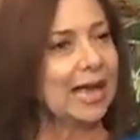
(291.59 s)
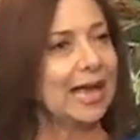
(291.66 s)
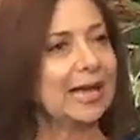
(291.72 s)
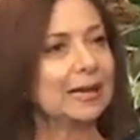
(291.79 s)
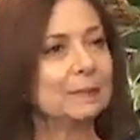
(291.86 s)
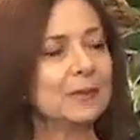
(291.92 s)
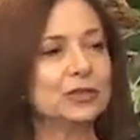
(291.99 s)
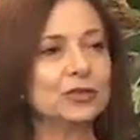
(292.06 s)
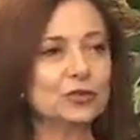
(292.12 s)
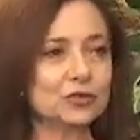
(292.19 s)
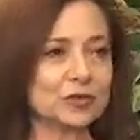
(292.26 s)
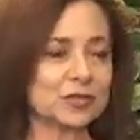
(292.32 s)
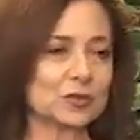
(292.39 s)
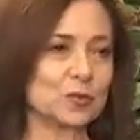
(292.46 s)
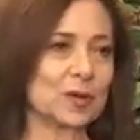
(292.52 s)
And my
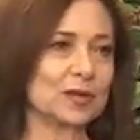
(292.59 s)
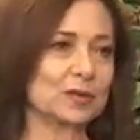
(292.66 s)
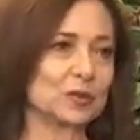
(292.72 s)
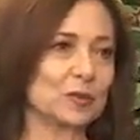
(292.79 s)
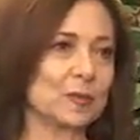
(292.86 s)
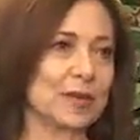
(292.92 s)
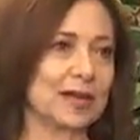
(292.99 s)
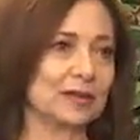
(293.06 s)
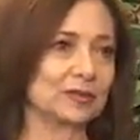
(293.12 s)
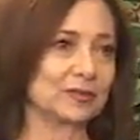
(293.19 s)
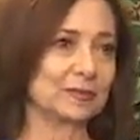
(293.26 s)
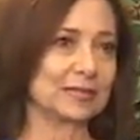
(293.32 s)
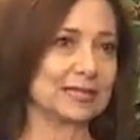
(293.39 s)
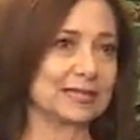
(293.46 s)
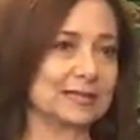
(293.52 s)
uterus swelled to about
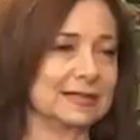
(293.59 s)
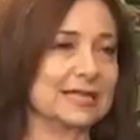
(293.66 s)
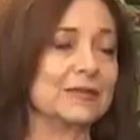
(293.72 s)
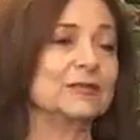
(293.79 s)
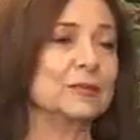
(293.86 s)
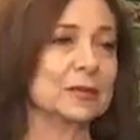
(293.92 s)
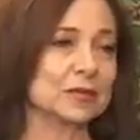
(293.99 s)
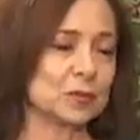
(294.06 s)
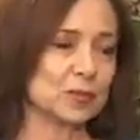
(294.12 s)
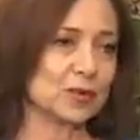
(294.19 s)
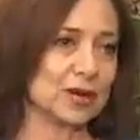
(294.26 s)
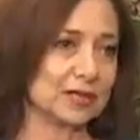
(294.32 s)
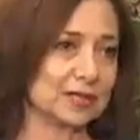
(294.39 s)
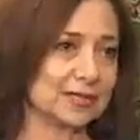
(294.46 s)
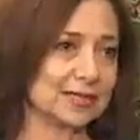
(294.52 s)
seven months
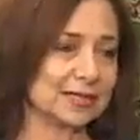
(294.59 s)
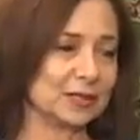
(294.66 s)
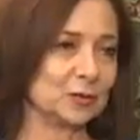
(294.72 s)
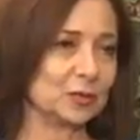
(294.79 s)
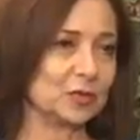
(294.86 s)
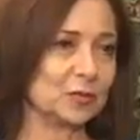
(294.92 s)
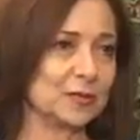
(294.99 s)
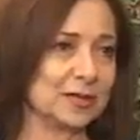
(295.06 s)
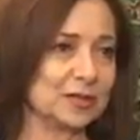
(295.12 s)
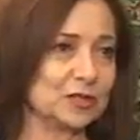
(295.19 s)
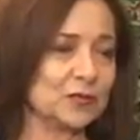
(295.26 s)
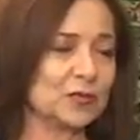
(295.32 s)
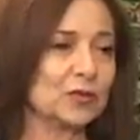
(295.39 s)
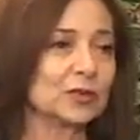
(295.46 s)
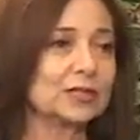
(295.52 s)
pregnancy, which
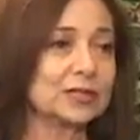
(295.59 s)
means oh for a goodness.